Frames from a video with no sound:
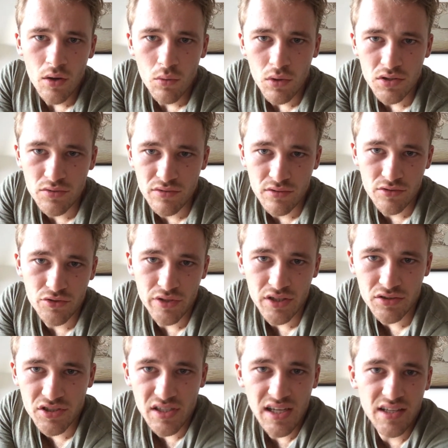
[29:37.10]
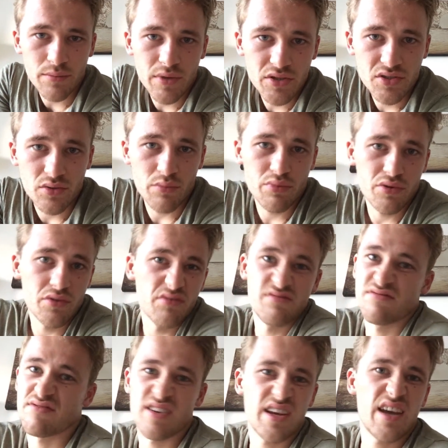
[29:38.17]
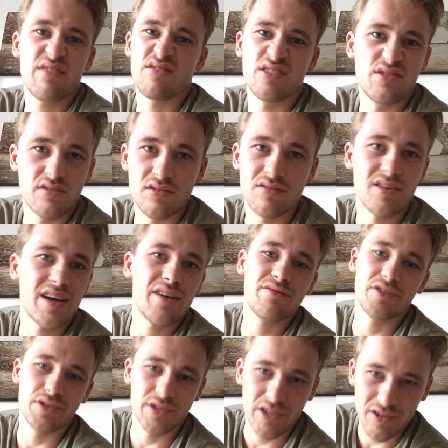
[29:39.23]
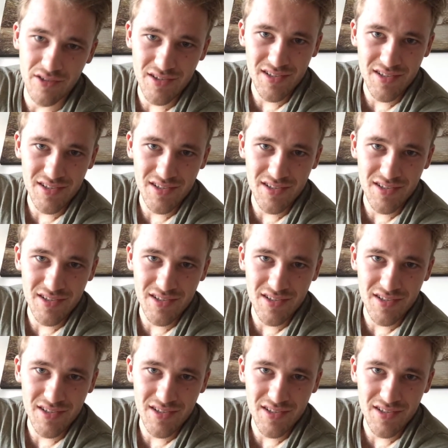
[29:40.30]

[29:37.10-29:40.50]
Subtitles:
What drill do you like the most to improve? Every drill. Every drill.